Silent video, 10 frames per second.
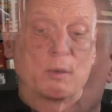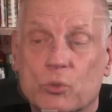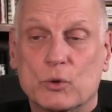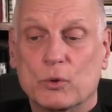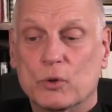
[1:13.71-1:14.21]

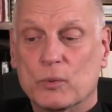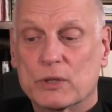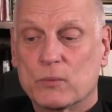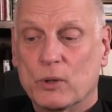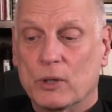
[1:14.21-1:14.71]
True to
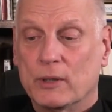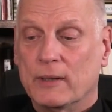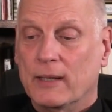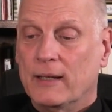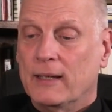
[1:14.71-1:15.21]
his
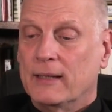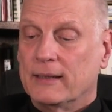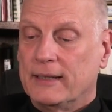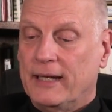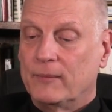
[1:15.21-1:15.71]
word,
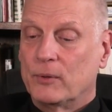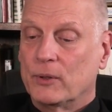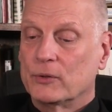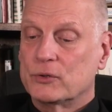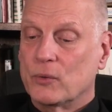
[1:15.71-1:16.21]

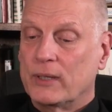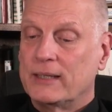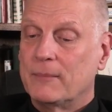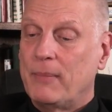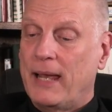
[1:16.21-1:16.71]
Gabriel
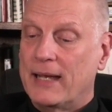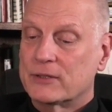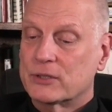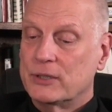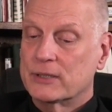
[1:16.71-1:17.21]
joined the
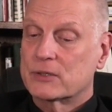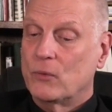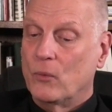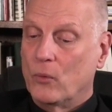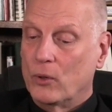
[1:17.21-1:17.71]
Passionist
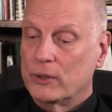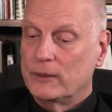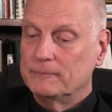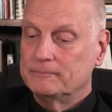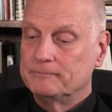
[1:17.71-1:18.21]

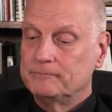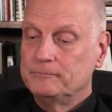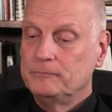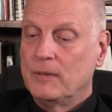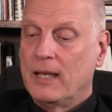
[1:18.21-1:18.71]
Order,
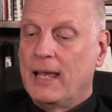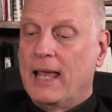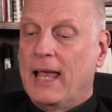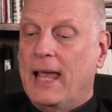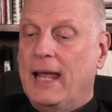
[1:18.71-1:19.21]

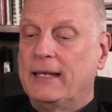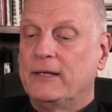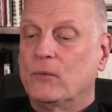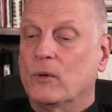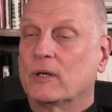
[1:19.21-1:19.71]
and
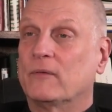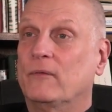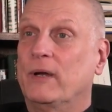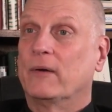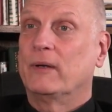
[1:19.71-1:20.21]
he worked
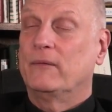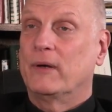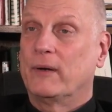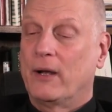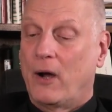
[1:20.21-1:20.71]
very,
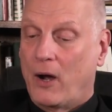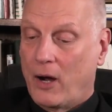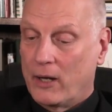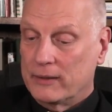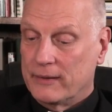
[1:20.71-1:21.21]
very
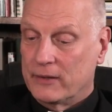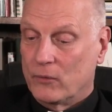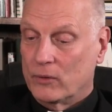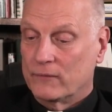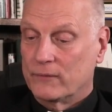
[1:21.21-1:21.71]
hard in that
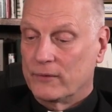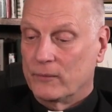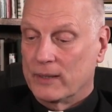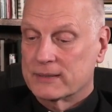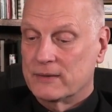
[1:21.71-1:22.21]
order for the
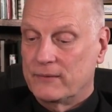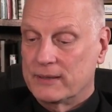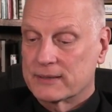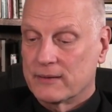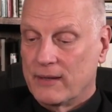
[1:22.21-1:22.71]
rest of
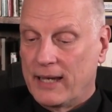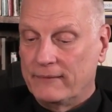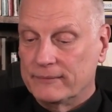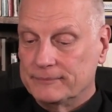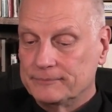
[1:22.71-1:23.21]
his
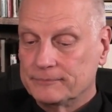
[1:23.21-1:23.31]
life.